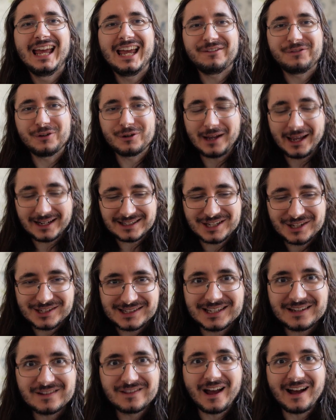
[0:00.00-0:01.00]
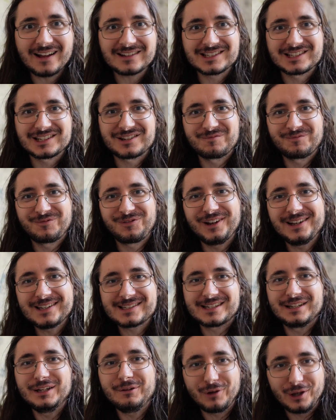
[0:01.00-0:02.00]
If you'd like to see that,
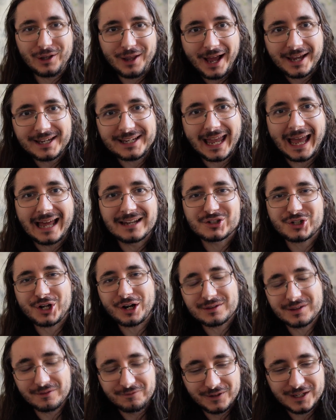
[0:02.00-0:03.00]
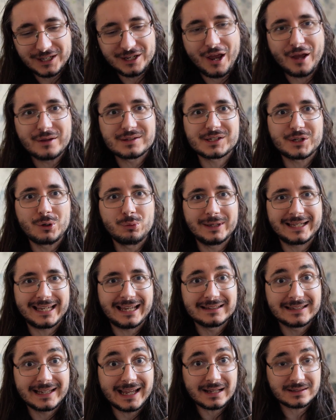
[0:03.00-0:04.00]
please leave a like and share the video so we
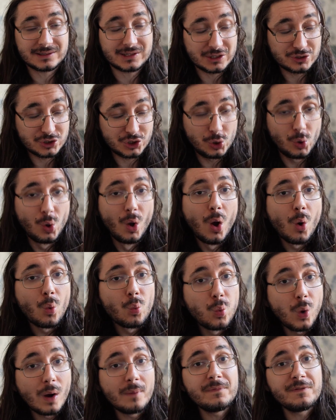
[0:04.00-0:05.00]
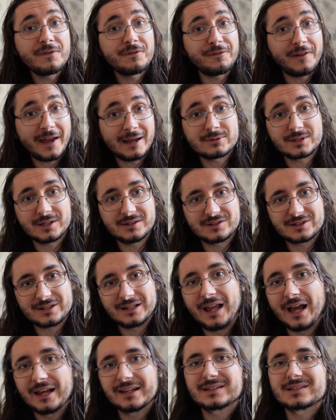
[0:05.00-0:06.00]
can get to one thousand
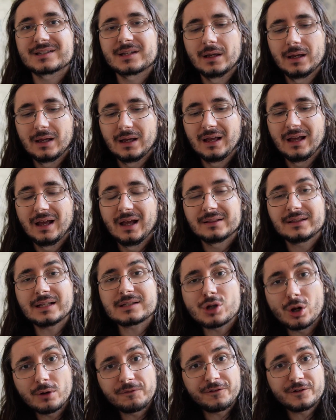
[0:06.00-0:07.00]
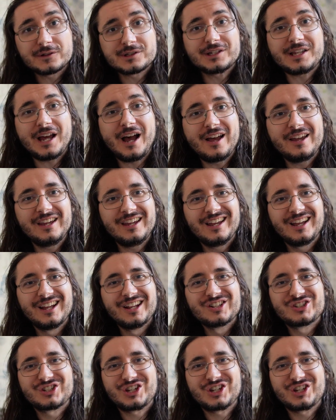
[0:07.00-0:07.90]
likes. That's all for today.